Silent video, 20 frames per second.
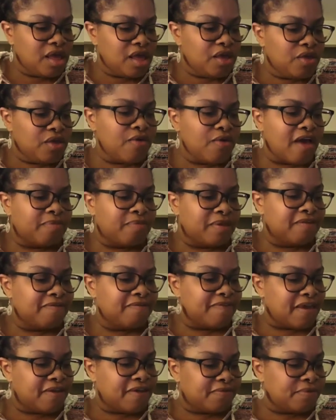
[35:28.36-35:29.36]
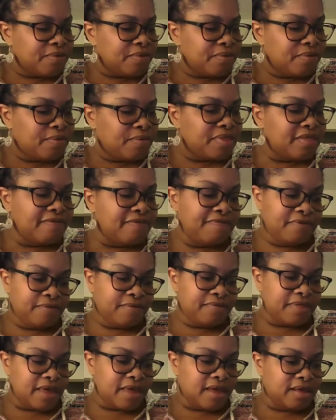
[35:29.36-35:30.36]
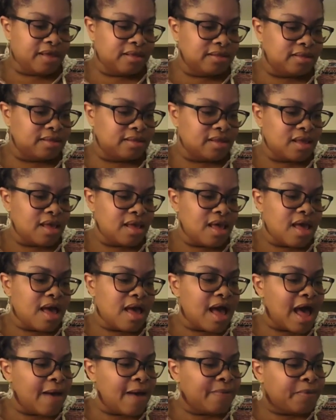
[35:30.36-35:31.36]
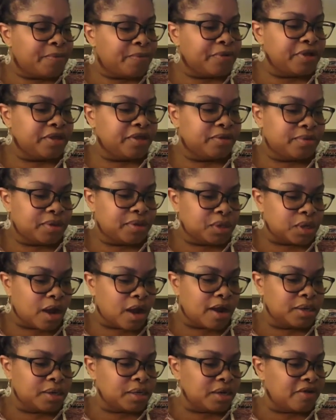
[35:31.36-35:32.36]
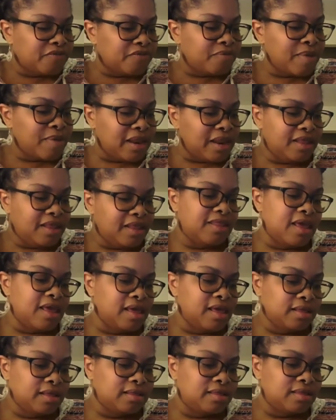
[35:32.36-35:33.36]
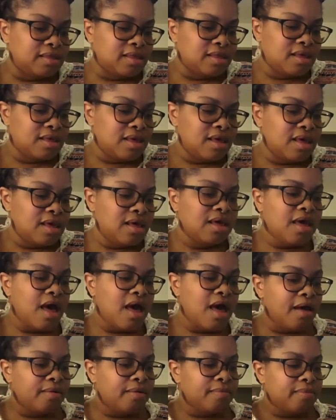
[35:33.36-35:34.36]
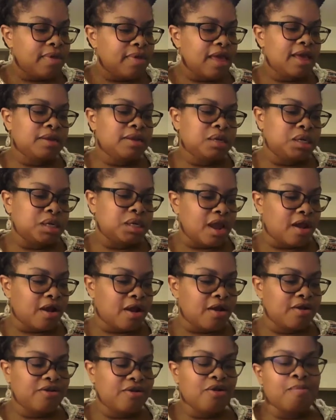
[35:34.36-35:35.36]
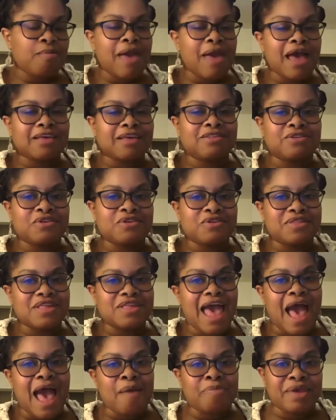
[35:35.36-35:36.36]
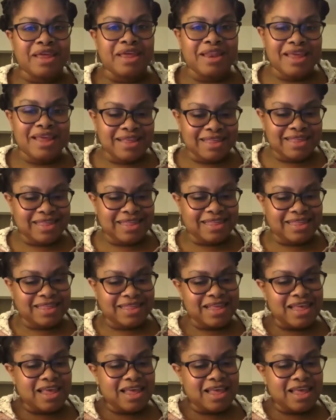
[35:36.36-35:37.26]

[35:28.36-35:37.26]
You have been faithful with a few things. I will put you in charge of many things. Come and share your master's happiness."